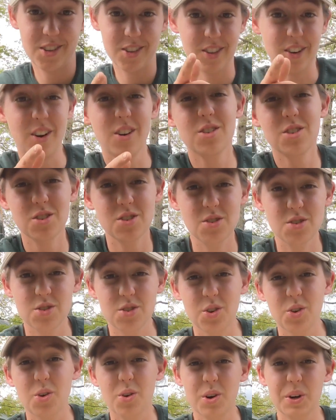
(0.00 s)
You can also use
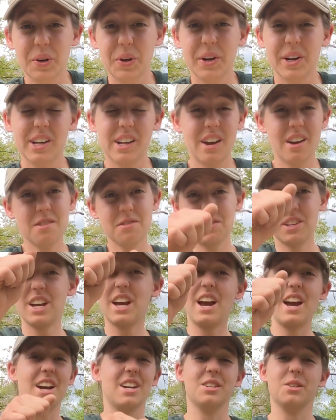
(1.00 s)
your hori-hori knife
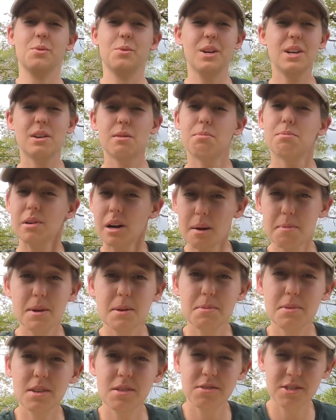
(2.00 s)
as a way to prop
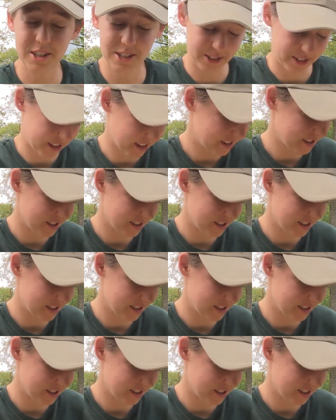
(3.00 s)
up your phone.